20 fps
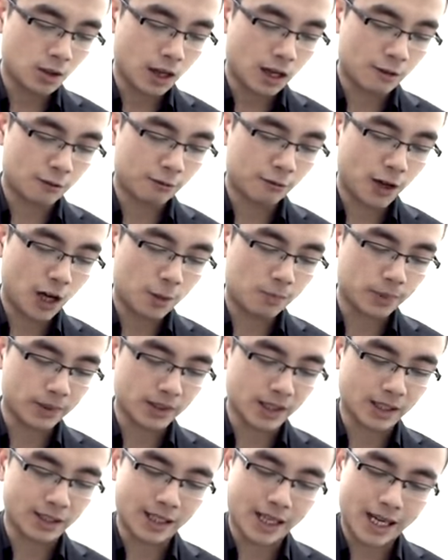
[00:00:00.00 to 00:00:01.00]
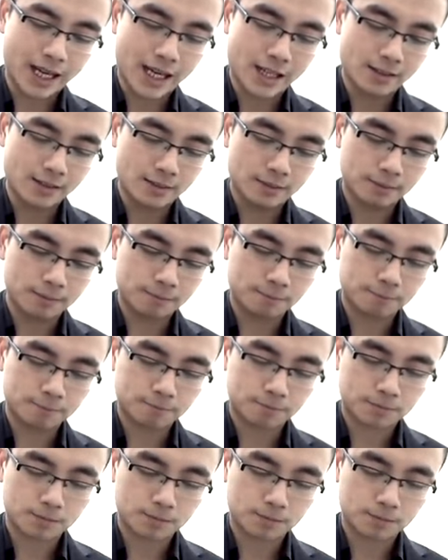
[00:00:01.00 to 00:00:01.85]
have five percent in,